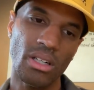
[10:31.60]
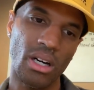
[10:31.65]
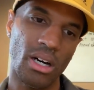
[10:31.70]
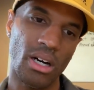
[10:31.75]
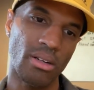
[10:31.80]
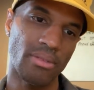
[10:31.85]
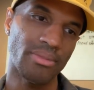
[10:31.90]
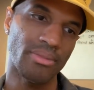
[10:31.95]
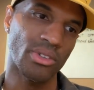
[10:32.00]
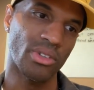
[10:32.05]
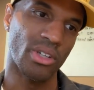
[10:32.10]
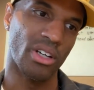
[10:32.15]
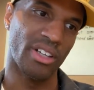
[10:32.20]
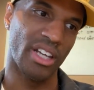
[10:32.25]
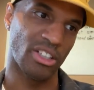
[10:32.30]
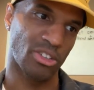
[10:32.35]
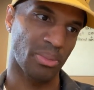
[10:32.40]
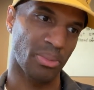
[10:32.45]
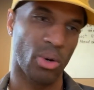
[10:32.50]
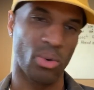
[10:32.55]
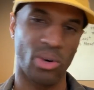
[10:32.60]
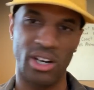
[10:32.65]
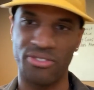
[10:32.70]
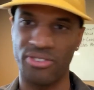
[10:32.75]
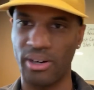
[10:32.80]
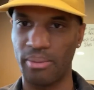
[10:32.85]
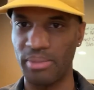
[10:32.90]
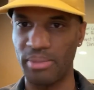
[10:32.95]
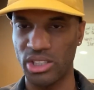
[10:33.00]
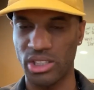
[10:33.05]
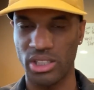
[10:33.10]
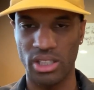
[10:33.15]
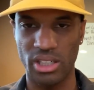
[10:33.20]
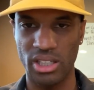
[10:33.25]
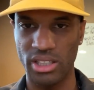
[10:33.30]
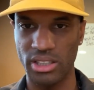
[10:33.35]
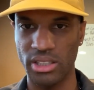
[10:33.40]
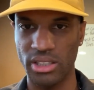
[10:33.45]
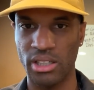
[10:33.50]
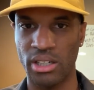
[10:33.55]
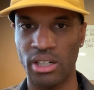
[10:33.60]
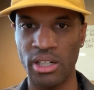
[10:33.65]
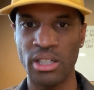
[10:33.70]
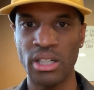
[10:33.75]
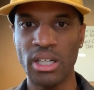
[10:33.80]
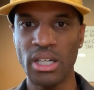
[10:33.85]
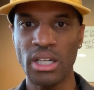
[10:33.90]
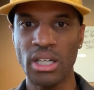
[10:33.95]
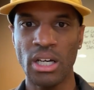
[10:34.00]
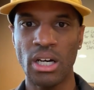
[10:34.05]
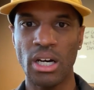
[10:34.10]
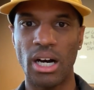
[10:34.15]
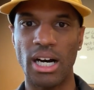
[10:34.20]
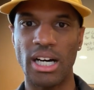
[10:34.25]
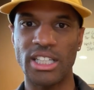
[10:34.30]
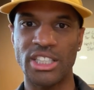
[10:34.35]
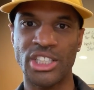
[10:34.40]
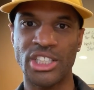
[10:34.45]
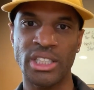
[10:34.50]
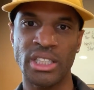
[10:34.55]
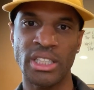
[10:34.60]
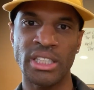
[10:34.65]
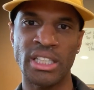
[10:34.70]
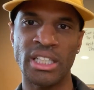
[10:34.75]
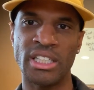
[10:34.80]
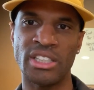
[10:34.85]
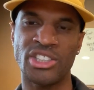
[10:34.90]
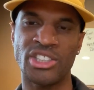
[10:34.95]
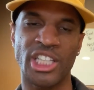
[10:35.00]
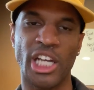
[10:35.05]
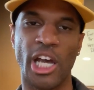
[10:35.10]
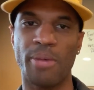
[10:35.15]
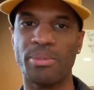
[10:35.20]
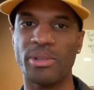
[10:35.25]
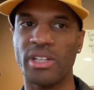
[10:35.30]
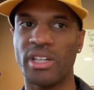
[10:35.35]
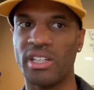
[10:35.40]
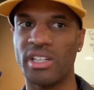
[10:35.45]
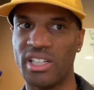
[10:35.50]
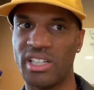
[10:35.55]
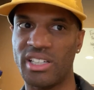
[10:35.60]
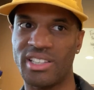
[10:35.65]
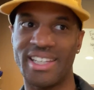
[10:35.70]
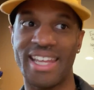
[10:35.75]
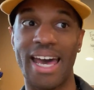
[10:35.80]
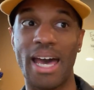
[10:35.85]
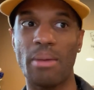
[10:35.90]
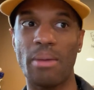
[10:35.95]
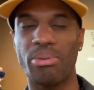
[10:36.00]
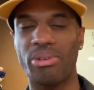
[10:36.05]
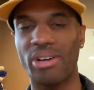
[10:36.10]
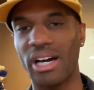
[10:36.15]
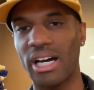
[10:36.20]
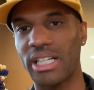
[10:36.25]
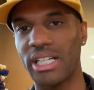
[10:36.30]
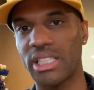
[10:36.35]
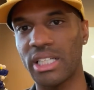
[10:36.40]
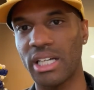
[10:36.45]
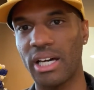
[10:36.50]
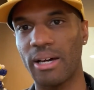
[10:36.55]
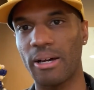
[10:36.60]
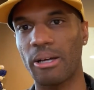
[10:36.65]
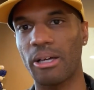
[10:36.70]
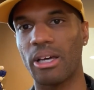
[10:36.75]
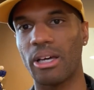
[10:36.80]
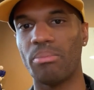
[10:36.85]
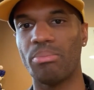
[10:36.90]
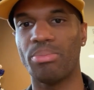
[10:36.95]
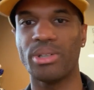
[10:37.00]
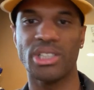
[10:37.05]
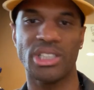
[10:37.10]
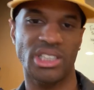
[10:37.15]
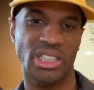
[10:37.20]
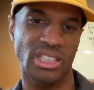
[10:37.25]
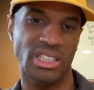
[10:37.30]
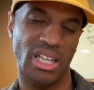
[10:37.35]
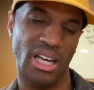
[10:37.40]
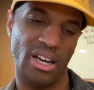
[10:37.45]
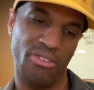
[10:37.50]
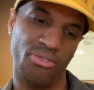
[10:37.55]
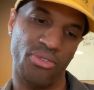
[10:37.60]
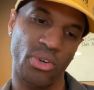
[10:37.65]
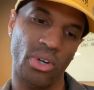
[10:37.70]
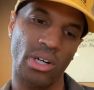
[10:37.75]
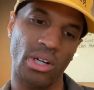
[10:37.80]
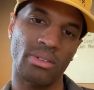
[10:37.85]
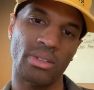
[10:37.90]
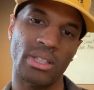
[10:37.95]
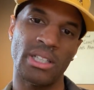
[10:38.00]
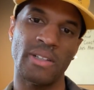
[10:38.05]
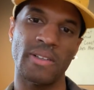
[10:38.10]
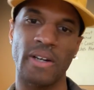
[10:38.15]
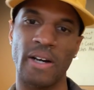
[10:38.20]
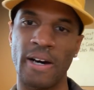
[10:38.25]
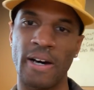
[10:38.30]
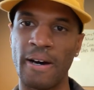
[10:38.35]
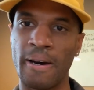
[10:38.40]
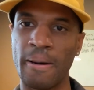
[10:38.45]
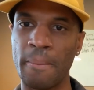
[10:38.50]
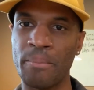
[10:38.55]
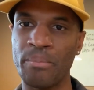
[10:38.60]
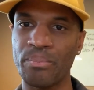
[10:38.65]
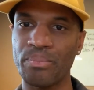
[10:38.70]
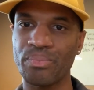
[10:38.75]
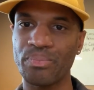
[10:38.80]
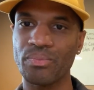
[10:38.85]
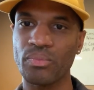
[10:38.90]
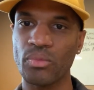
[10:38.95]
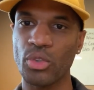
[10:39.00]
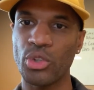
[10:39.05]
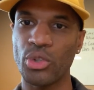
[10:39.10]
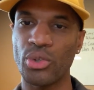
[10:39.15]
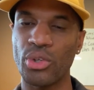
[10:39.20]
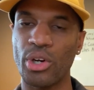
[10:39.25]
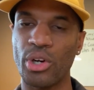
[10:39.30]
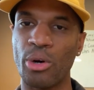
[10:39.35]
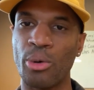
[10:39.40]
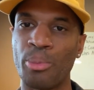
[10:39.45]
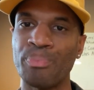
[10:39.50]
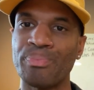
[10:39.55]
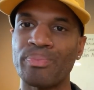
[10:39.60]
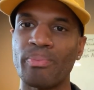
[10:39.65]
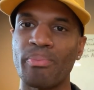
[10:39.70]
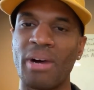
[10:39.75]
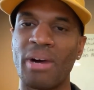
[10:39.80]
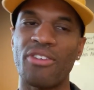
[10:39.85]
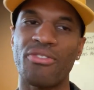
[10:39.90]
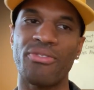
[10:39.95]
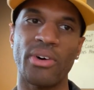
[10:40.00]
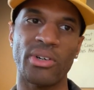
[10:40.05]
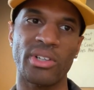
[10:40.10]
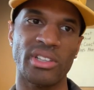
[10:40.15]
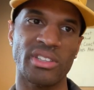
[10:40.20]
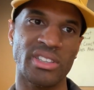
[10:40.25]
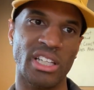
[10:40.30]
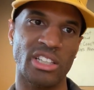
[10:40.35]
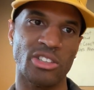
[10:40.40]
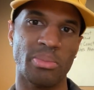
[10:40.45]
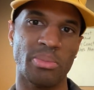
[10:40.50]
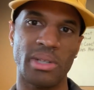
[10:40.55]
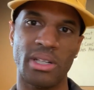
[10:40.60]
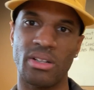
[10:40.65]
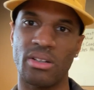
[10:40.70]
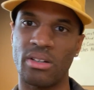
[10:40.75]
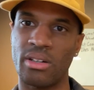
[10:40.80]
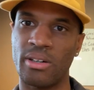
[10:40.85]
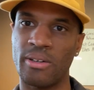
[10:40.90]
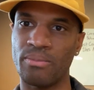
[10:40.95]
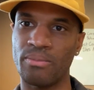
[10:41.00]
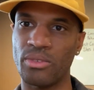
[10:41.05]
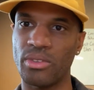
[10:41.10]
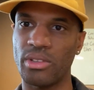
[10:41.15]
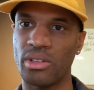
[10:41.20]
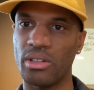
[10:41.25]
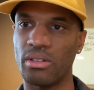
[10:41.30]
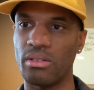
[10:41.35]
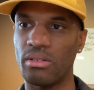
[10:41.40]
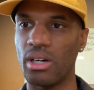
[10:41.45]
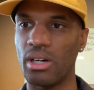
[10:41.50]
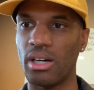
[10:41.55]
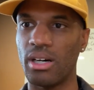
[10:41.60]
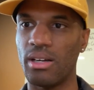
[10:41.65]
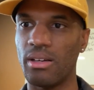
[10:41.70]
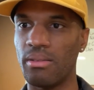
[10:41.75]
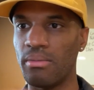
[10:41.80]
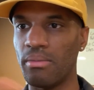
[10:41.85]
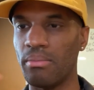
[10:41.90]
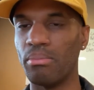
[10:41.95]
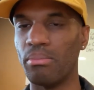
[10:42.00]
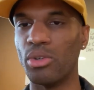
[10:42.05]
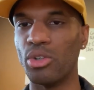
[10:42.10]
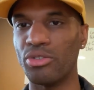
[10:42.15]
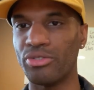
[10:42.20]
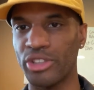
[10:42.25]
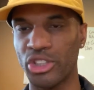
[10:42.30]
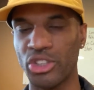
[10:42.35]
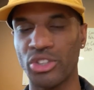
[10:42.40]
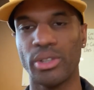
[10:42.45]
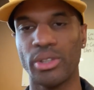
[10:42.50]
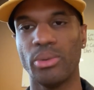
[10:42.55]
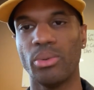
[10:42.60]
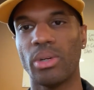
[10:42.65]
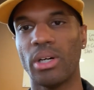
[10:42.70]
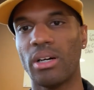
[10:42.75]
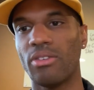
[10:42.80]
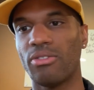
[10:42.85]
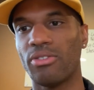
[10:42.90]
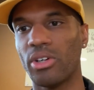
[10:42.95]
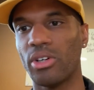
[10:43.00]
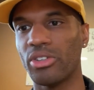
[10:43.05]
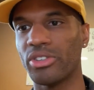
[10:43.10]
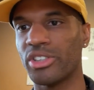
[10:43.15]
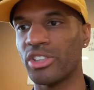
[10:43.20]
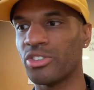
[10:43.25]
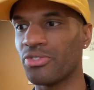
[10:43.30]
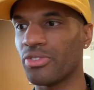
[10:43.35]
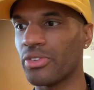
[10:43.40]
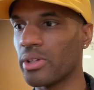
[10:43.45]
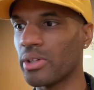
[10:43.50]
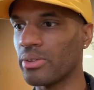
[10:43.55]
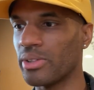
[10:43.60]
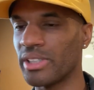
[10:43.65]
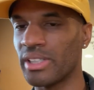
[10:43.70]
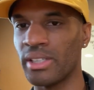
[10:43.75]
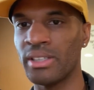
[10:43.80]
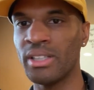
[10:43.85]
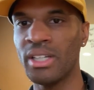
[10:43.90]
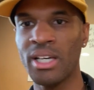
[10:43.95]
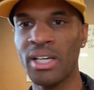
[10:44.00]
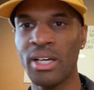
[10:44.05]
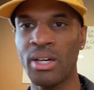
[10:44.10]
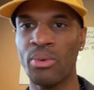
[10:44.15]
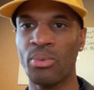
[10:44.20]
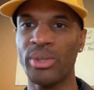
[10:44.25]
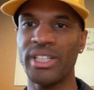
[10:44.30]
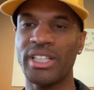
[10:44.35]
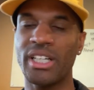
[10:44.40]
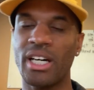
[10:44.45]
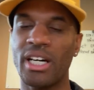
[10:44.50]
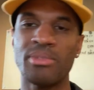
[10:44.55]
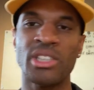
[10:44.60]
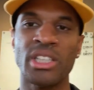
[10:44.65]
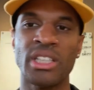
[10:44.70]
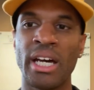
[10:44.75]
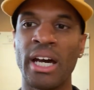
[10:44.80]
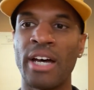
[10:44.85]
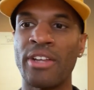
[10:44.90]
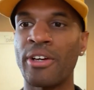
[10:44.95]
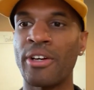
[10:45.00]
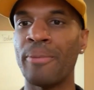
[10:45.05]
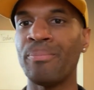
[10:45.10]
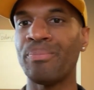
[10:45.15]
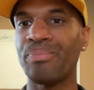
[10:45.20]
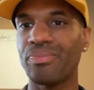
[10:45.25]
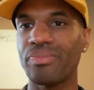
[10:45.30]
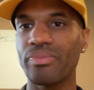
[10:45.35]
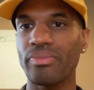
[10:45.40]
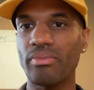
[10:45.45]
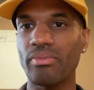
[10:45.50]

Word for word: uh, you know, that's my wife I mentioned earlier on. Uh, she is championing that project and pushing that forward. Uh, you know, my focus has been on, you know, uh, moving Streetwear of Roses forward. And we come together